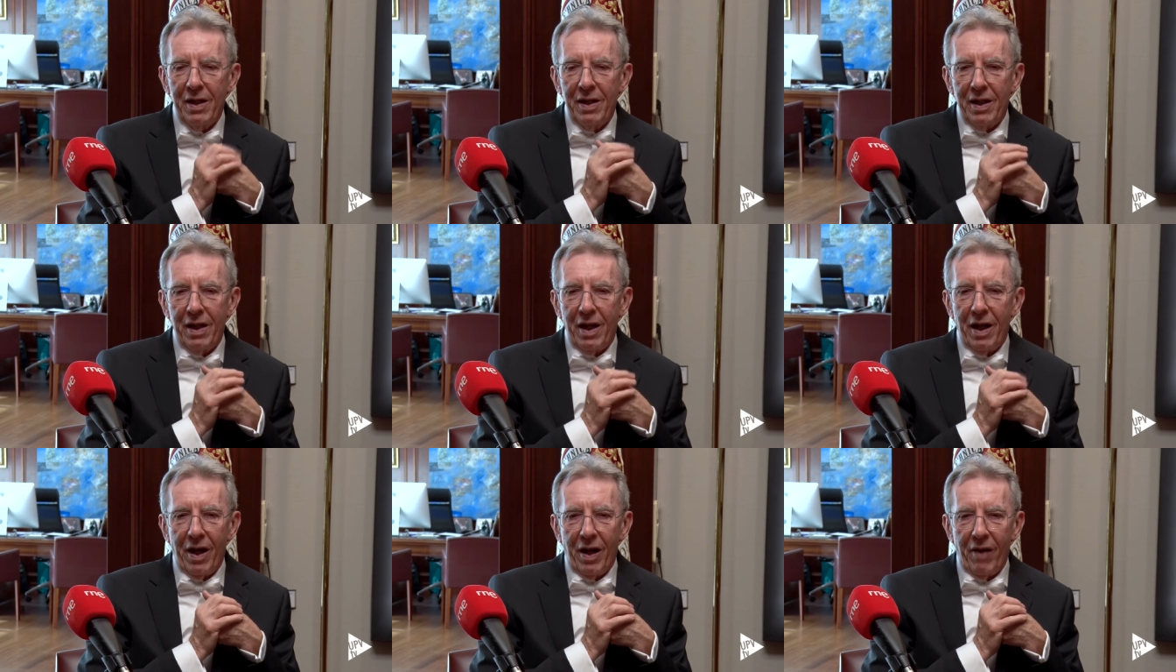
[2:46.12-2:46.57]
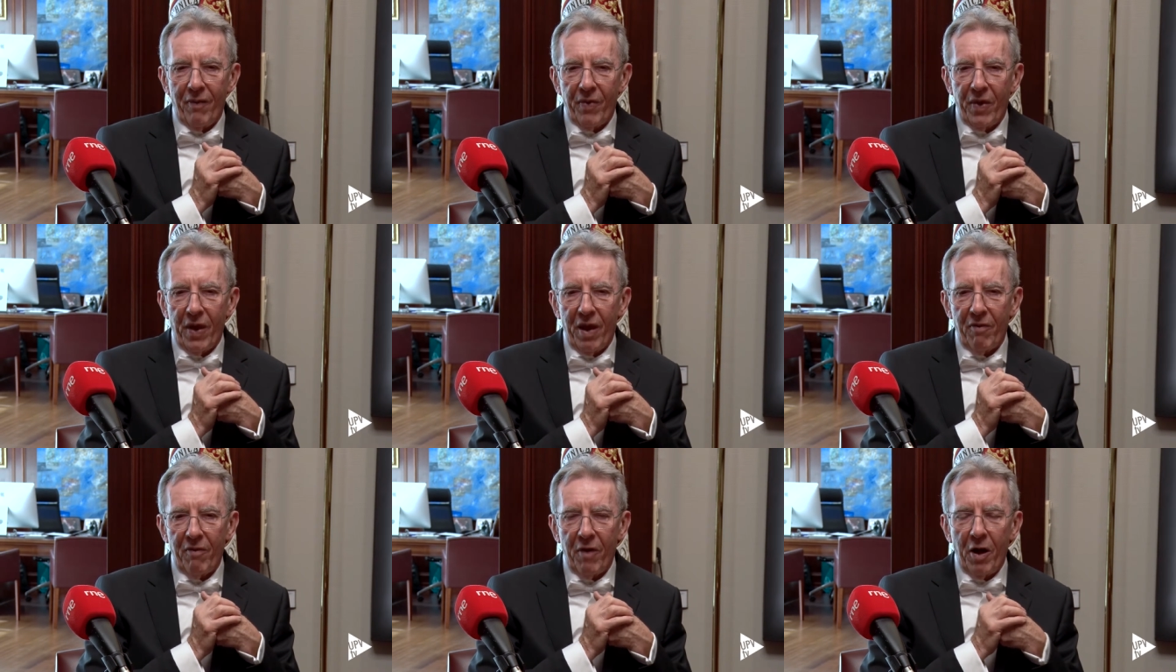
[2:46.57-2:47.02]
um,
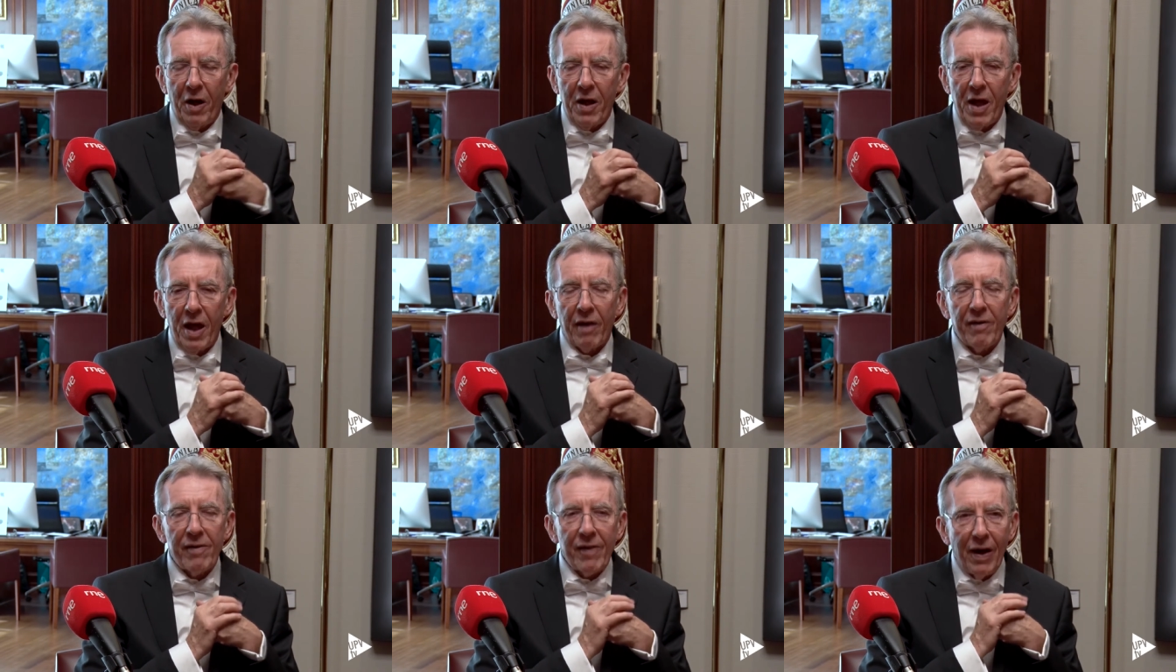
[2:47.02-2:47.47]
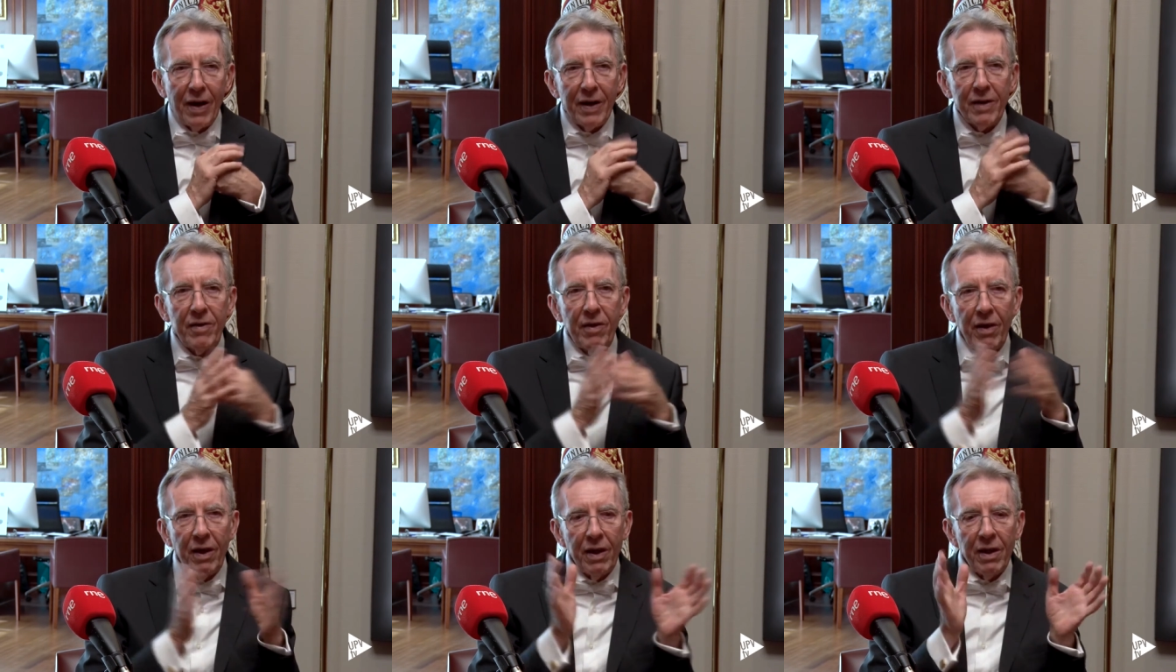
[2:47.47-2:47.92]
very
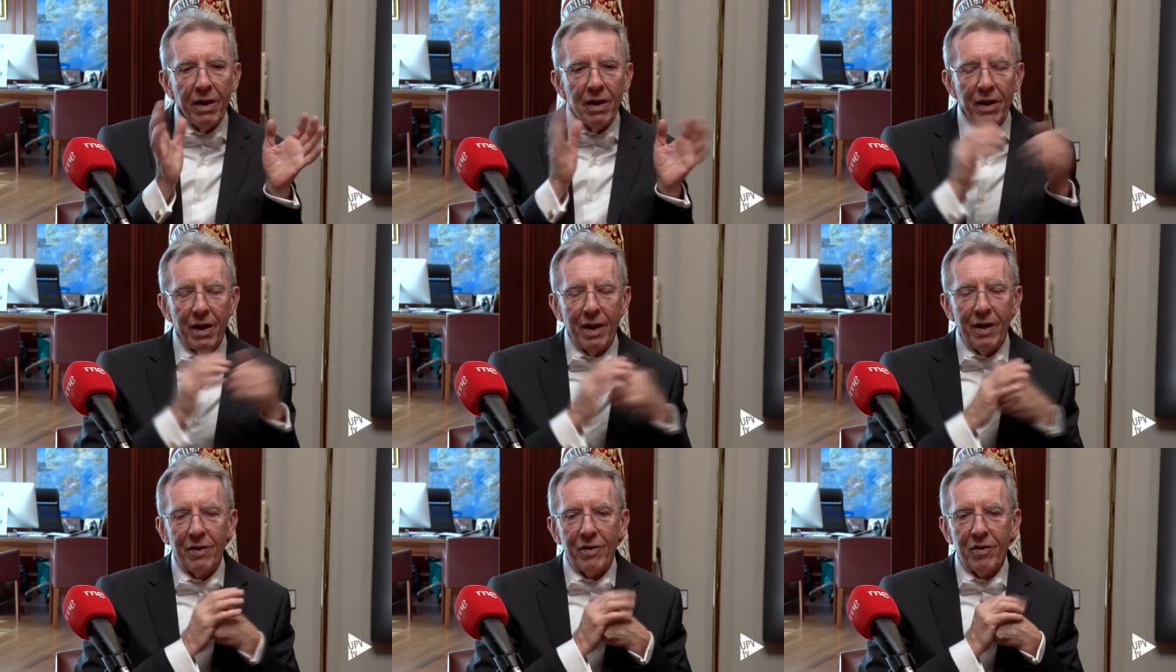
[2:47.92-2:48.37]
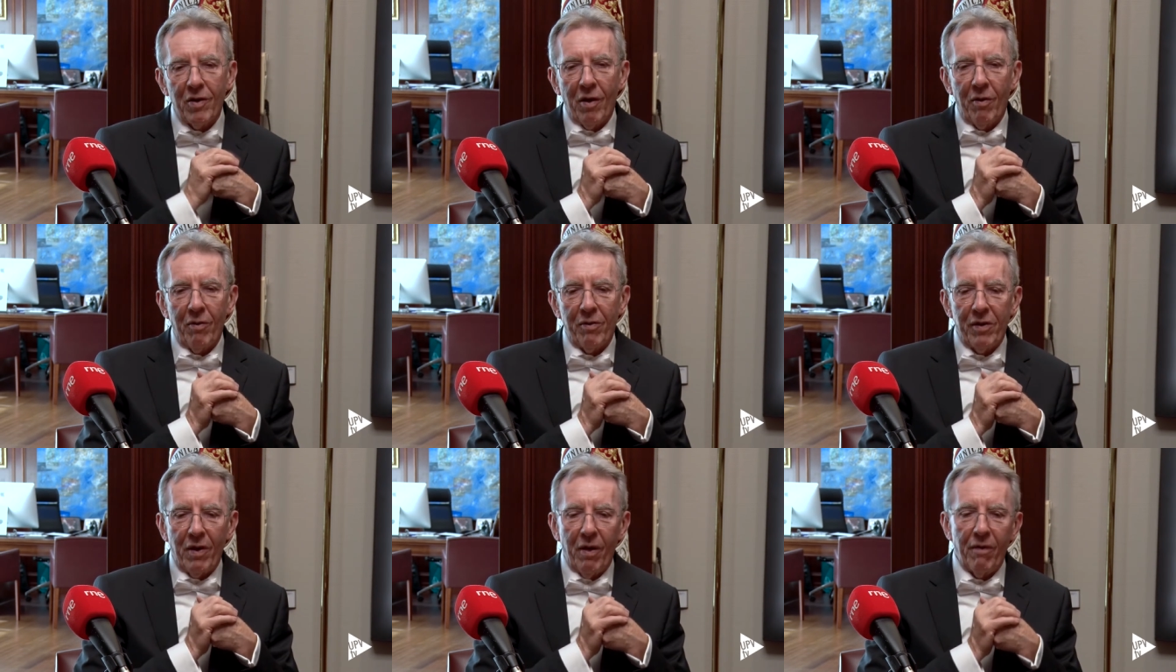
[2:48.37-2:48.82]
exciting in
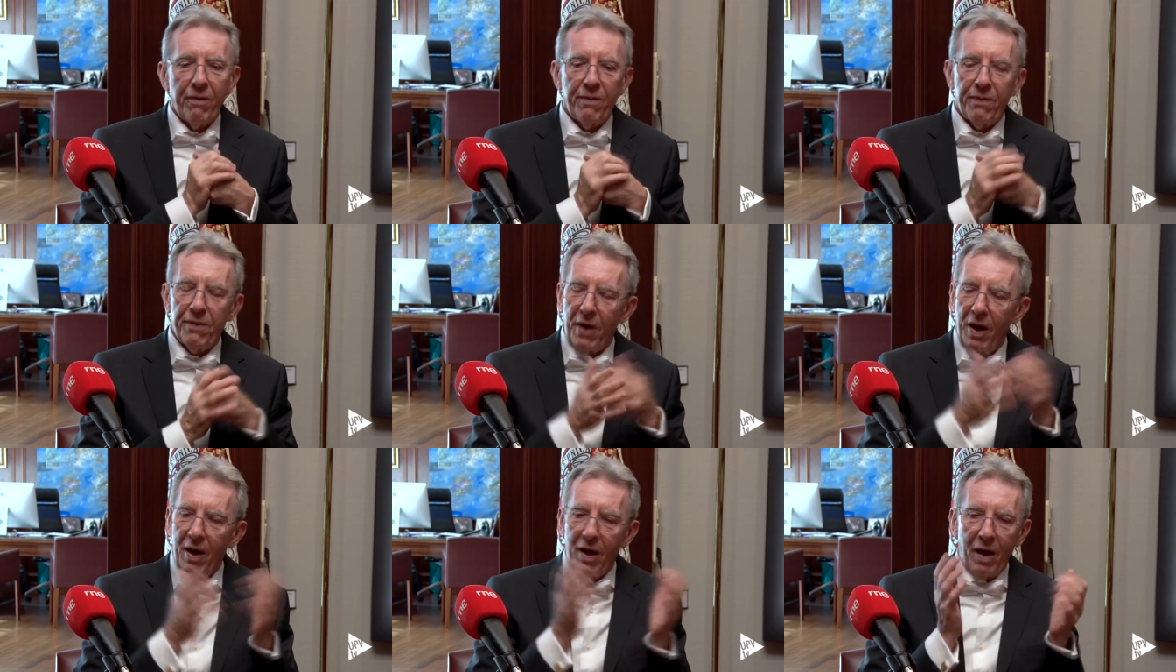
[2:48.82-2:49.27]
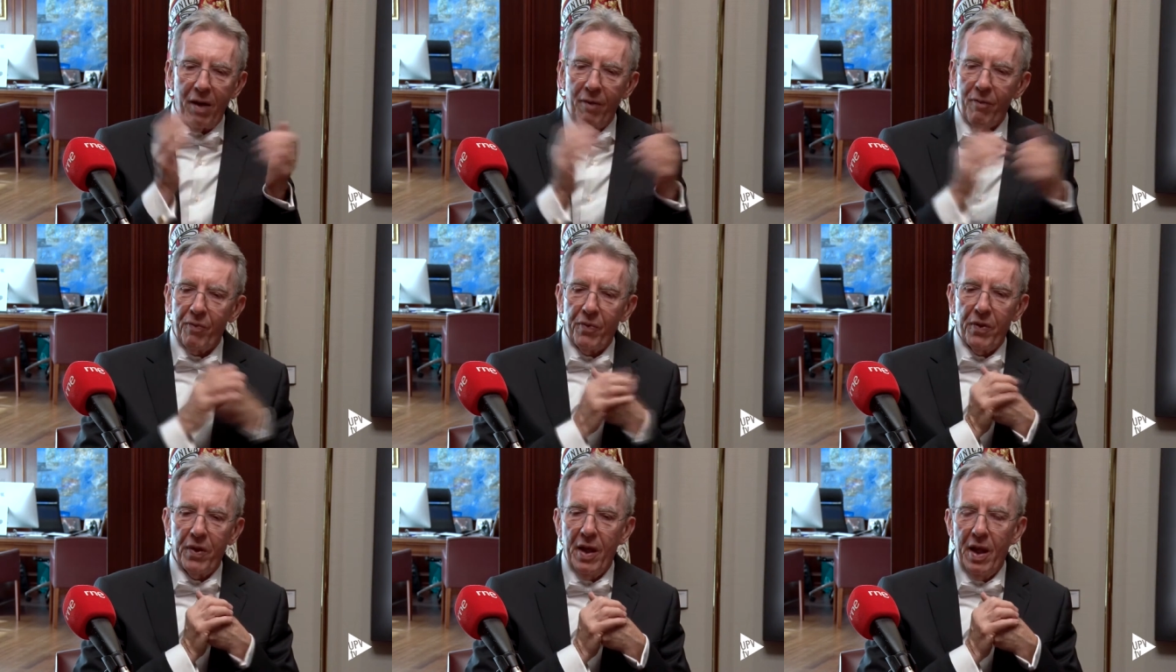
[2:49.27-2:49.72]
terms of
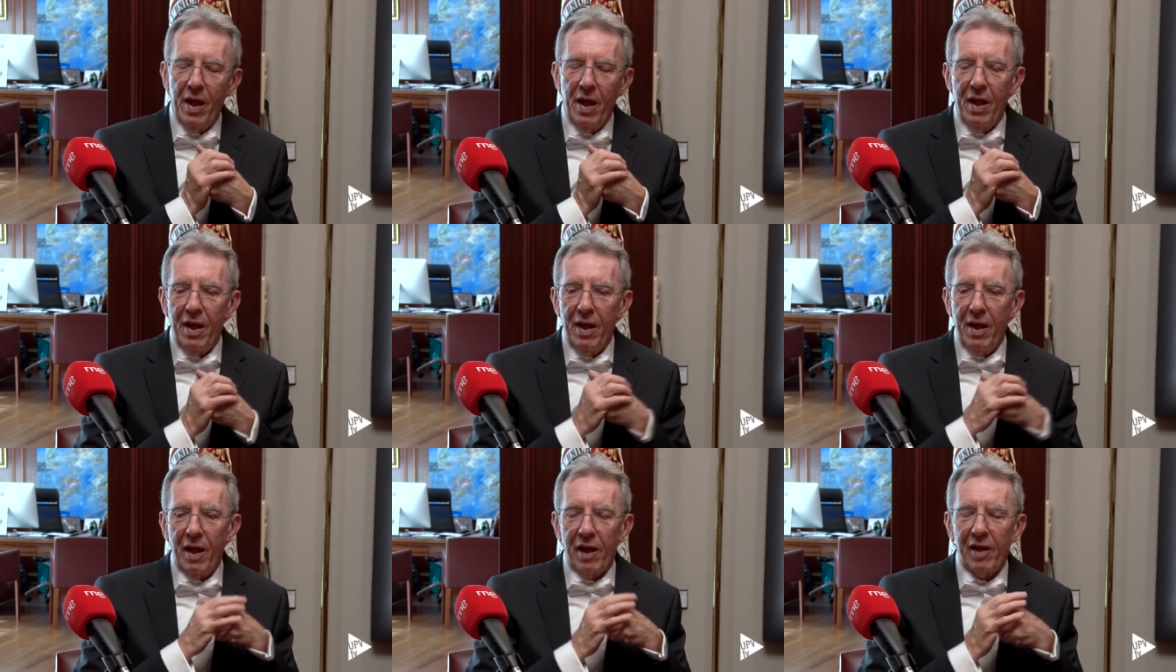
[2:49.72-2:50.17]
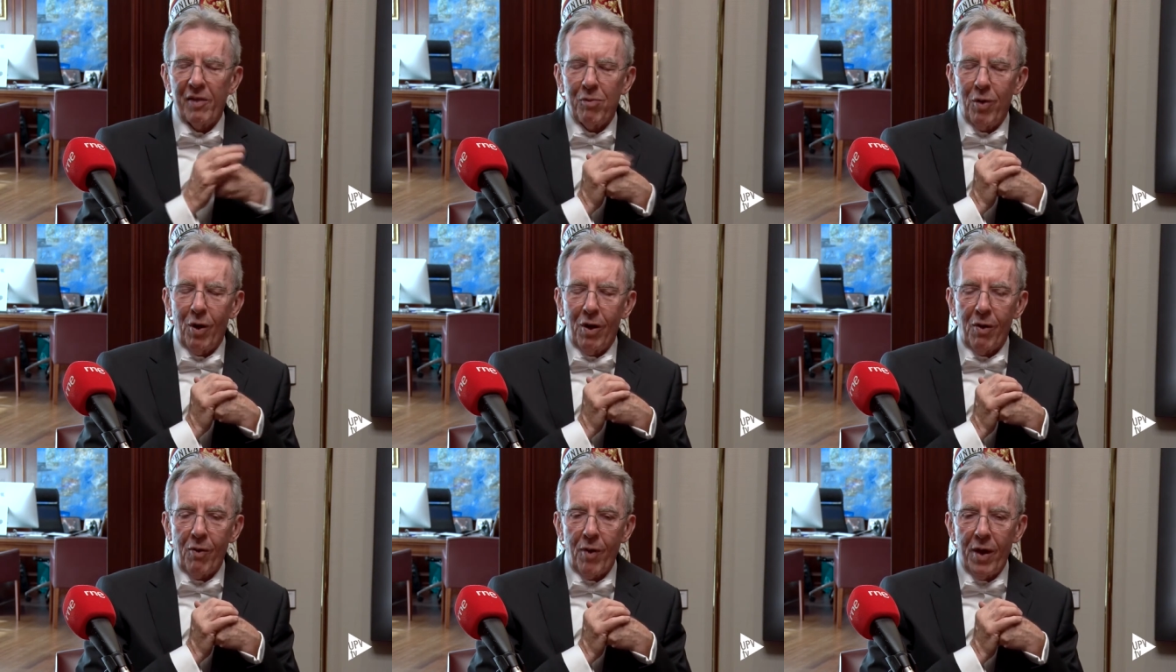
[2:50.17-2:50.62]
um,
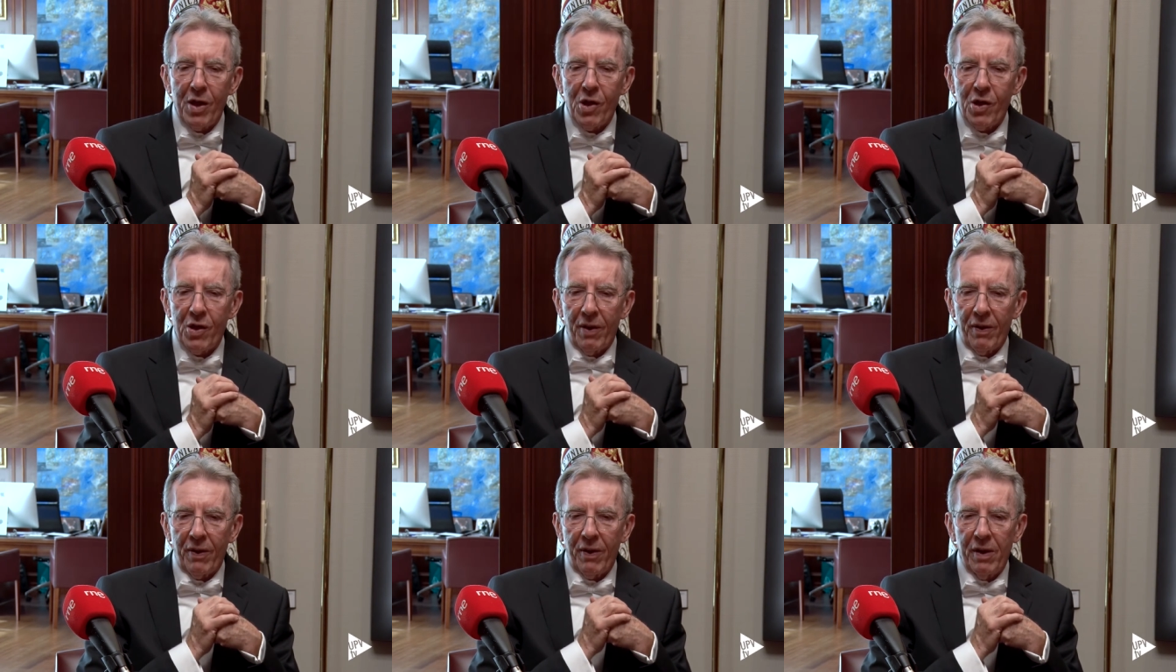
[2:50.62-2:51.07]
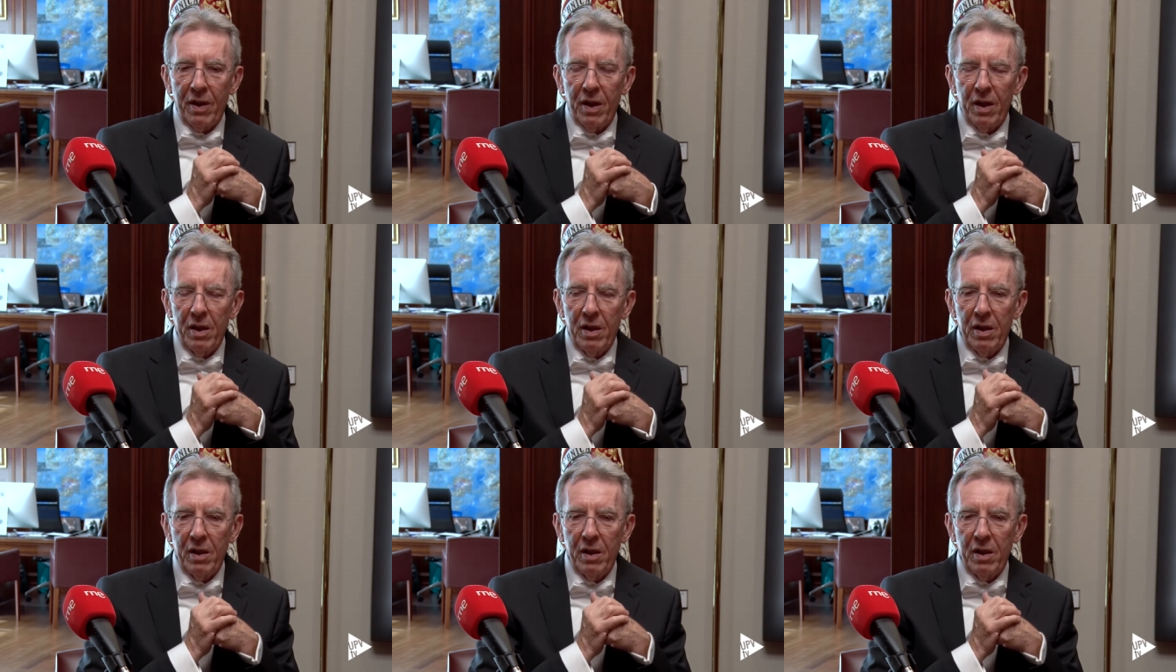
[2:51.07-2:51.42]
exploration.